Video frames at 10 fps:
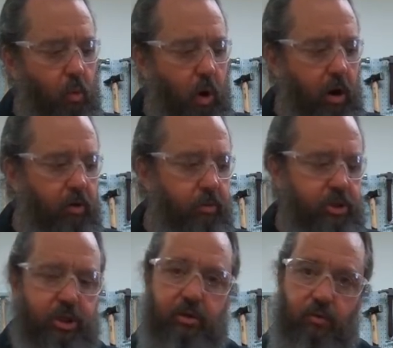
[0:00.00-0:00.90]
While the
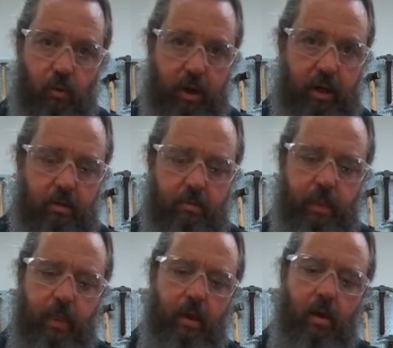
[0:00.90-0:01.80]
machine is running,
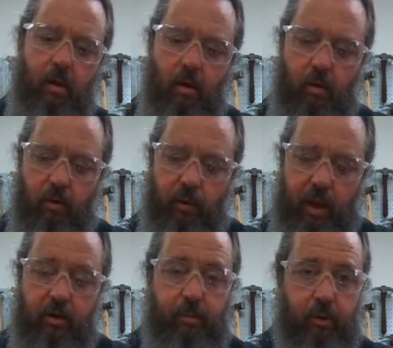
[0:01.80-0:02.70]

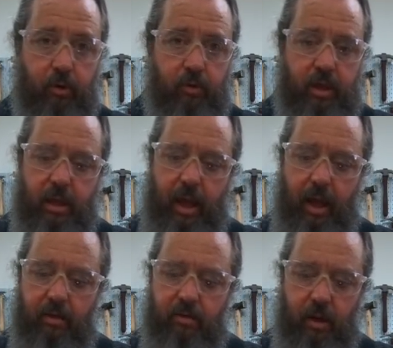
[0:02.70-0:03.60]
it is producing
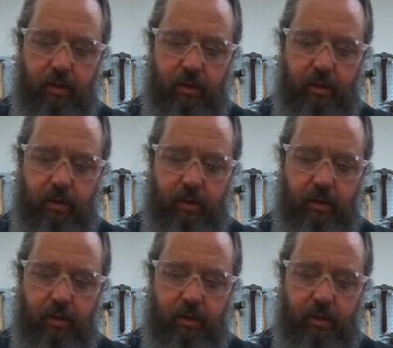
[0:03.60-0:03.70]
gas